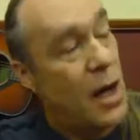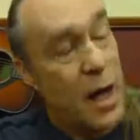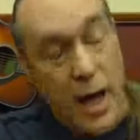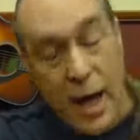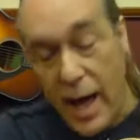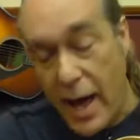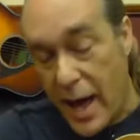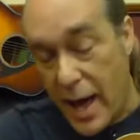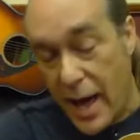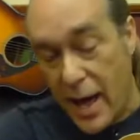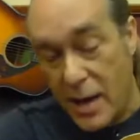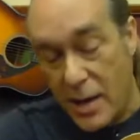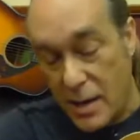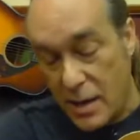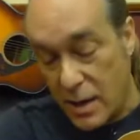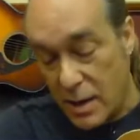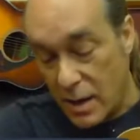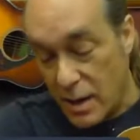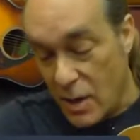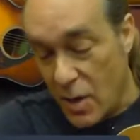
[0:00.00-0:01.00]

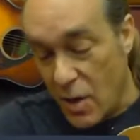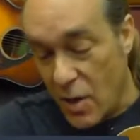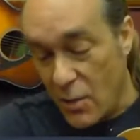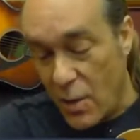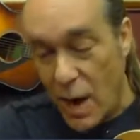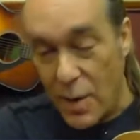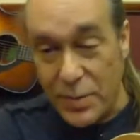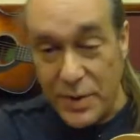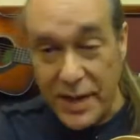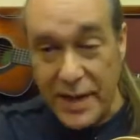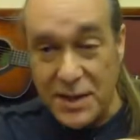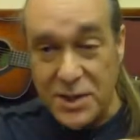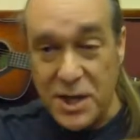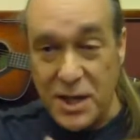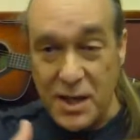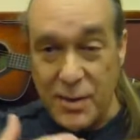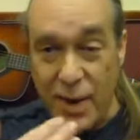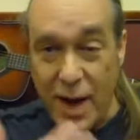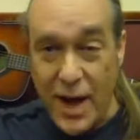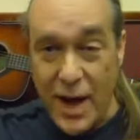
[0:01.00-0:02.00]
and, you know, I'm
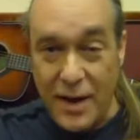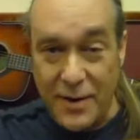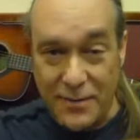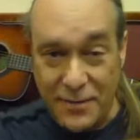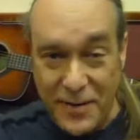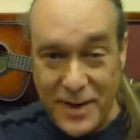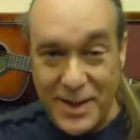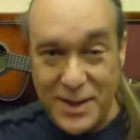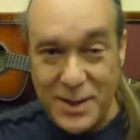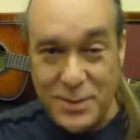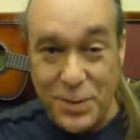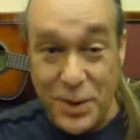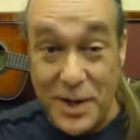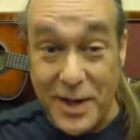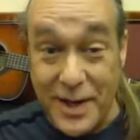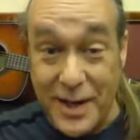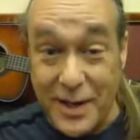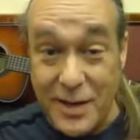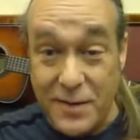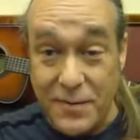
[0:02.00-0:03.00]
teaching him how to fish,
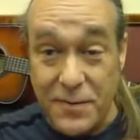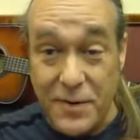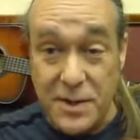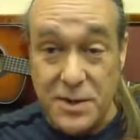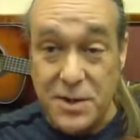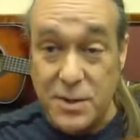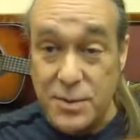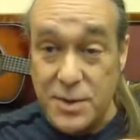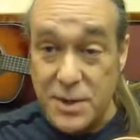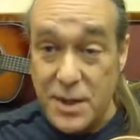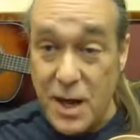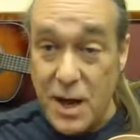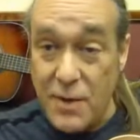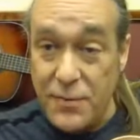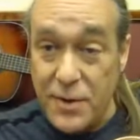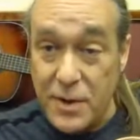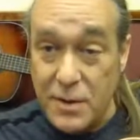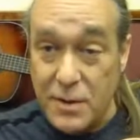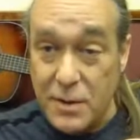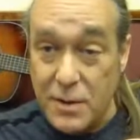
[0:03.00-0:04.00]
but he can fish
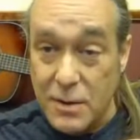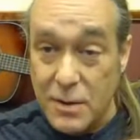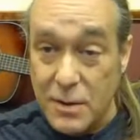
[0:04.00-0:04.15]
himself, and